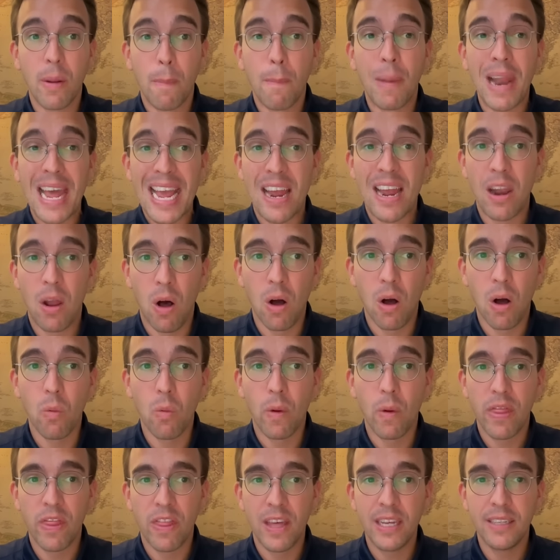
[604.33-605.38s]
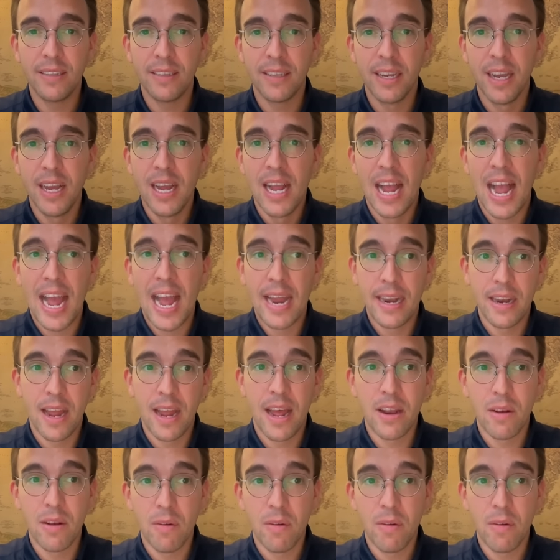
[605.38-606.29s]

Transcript: play along with this and